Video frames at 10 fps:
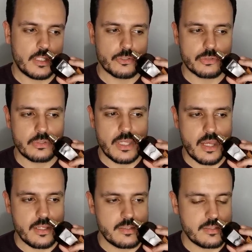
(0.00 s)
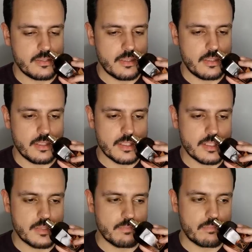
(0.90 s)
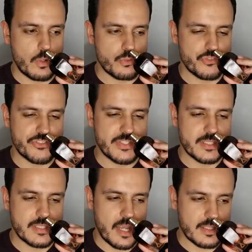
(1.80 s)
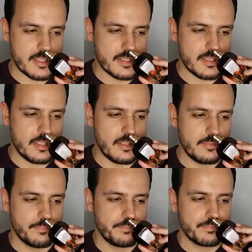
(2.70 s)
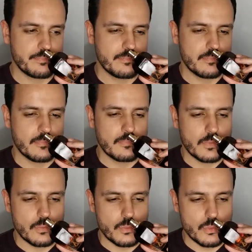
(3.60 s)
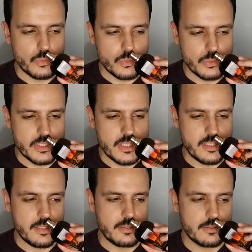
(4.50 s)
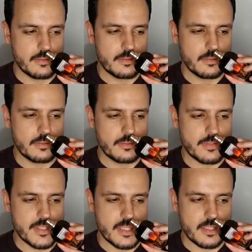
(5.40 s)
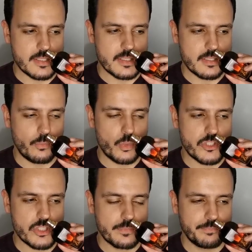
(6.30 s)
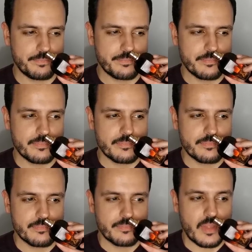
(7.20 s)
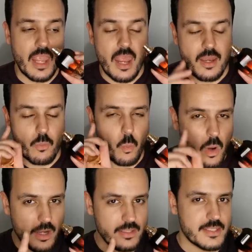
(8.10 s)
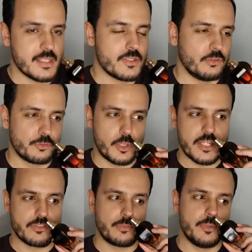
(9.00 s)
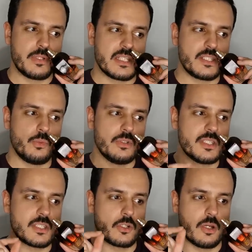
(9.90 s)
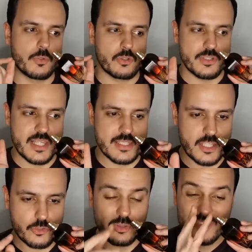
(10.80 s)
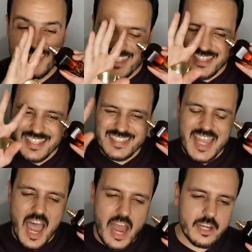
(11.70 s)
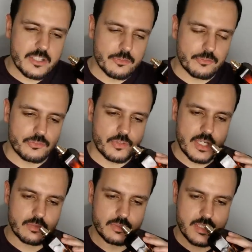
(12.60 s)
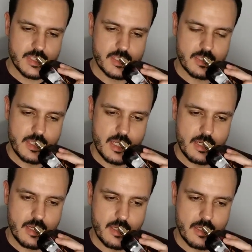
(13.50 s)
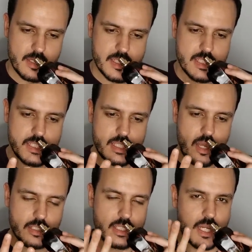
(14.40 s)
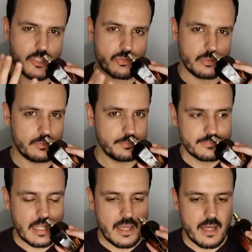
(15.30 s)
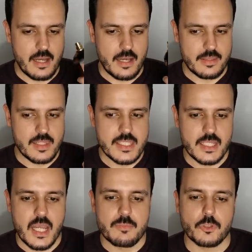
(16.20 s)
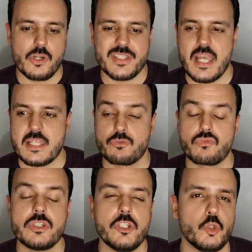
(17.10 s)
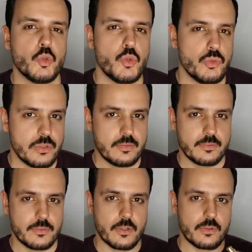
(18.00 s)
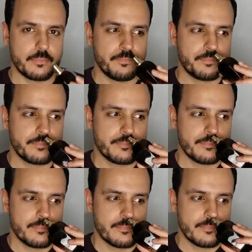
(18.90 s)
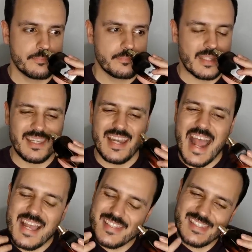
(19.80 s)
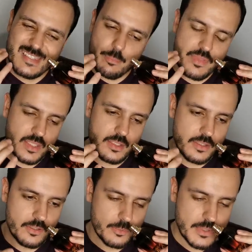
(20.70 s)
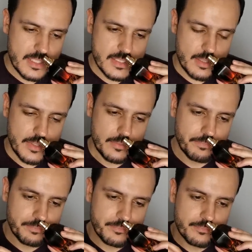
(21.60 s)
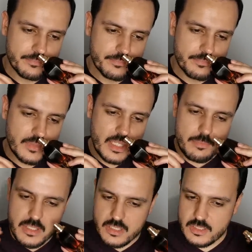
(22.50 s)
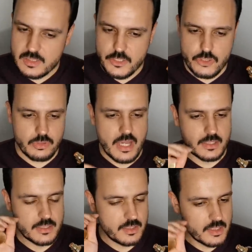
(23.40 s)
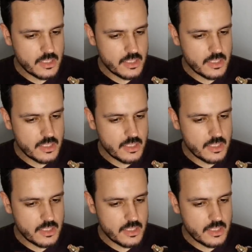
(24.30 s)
and creates this most sexy, oudy scent, which and why this is overpriced for me because the wood doesn't come across as natural. This entire fragrance DNA, it's not natural. Uh, doesn't come across as real wood, you know. It has something in here because I mean, immediately you get the